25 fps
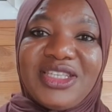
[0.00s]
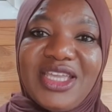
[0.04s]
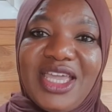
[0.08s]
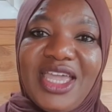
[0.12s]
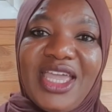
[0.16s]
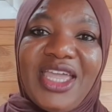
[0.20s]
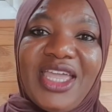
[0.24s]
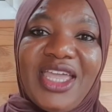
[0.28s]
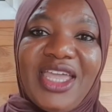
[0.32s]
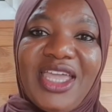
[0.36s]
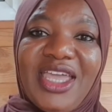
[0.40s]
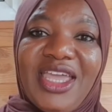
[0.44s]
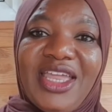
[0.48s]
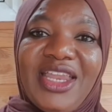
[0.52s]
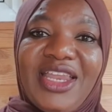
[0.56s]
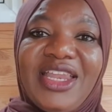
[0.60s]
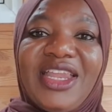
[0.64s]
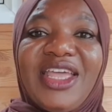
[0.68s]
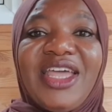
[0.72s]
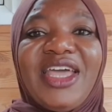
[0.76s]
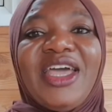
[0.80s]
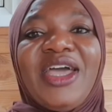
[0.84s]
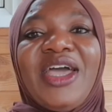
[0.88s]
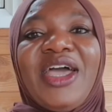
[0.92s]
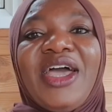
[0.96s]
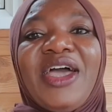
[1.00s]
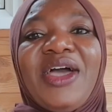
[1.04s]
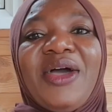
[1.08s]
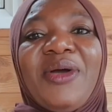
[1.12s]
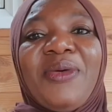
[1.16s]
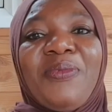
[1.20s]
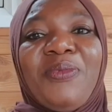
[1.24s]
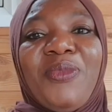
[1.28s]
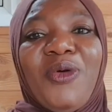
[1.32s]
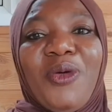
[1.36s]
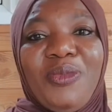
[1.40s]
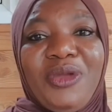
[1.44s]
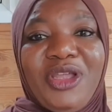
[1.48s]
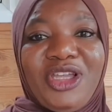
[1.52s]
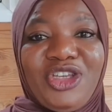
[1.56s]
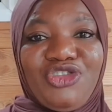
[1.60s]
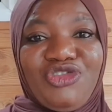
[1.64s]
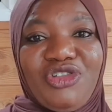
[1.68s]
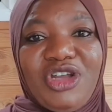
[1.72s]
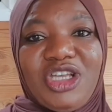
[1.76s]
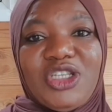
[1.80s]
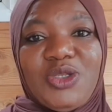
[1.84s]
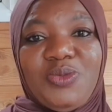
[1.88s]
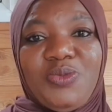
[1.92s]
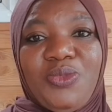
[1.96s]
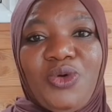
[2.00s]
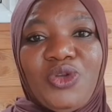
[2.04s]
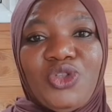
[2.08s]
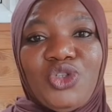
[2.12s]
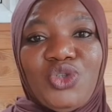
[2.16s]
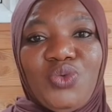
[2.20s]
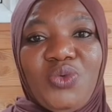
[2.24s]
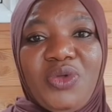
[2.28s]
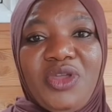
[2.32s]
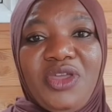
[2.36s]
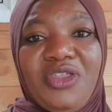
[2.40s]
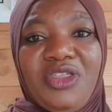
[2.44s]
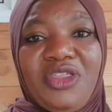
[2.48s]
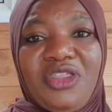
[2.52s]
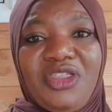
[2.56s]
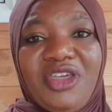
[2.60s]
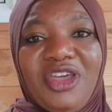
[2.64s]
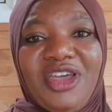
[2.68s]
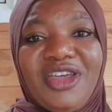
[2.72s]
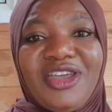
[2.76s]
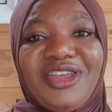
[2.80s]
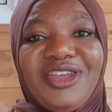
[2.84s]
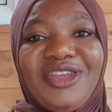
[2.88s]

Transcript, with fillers: taking public transport with.